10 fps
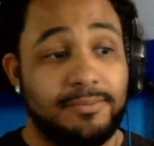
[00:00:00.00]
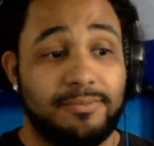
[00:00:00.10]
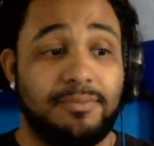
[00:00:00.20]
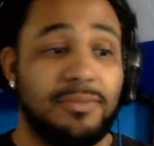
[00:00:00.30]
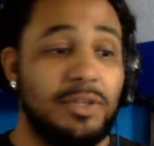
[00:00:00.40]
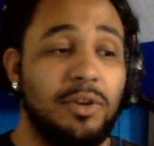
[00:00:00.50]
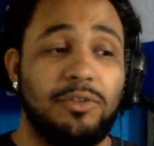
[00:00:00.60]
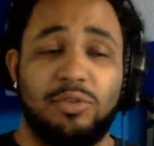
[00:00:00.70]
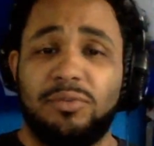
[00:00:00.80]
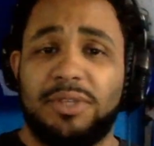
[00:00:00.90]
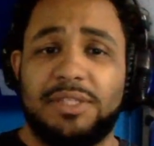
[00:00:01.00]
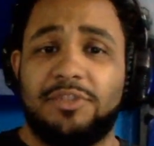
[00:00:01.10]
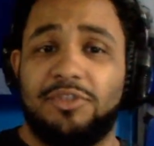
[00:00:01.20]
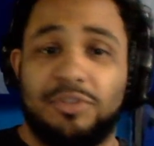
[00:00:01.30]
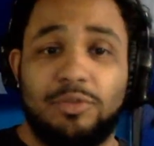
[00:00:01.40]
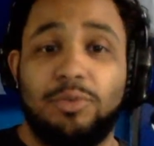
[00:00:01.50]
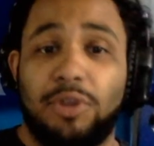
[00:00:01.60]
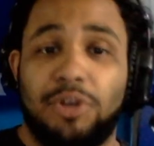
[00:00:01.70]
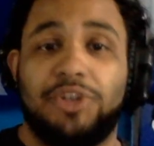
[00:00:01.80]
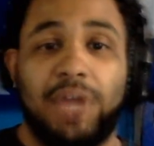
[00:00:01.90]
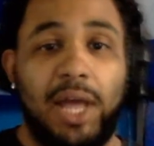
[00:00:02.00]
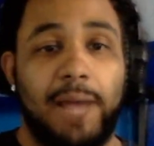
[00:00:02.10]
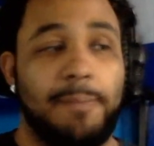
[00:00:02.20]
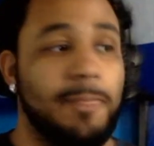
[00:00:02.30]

do their job,